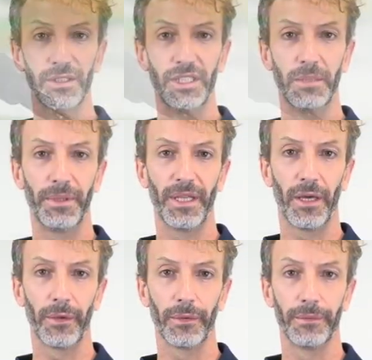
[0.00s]
G P
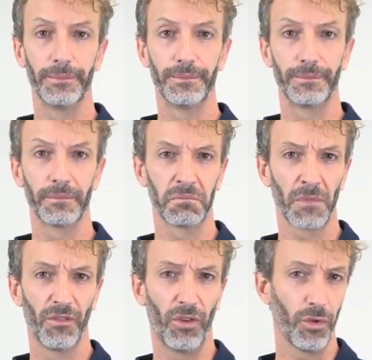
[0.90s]
I
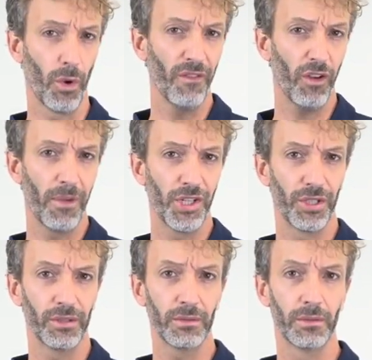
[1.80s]
O. For your
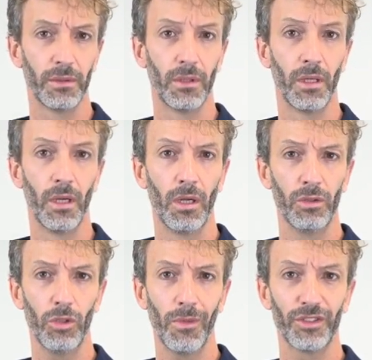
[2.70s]
information,
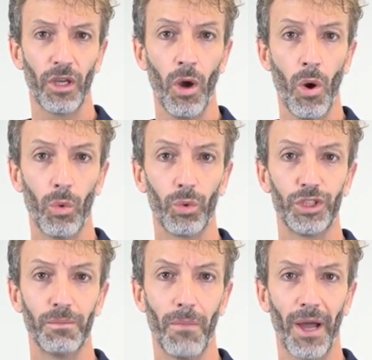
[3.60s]
no matter
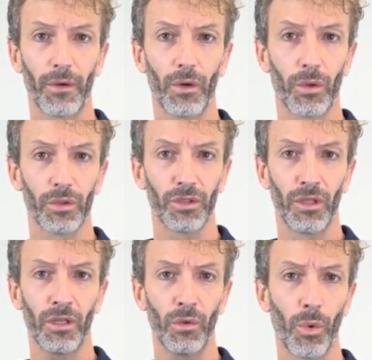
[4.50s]
which
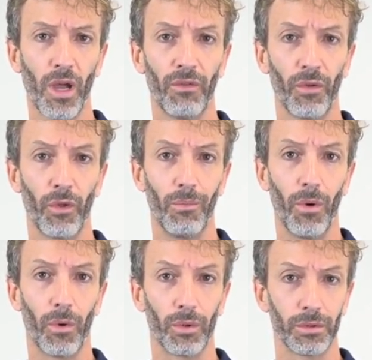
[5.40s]
microcontroller we have on the
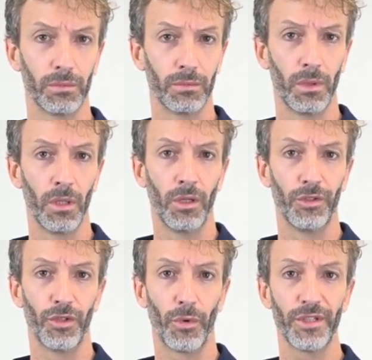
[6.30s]
board,
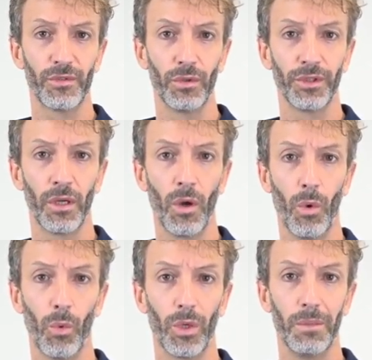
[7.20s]
the result
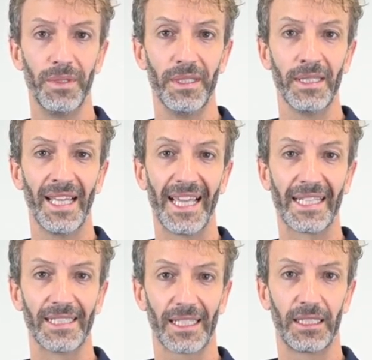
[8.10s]
will be
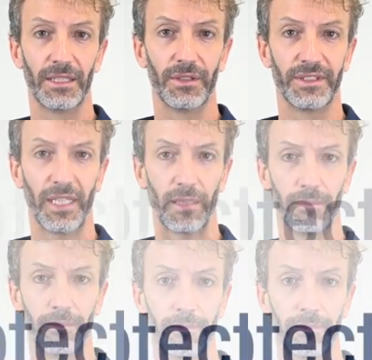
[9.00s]
exactly the same.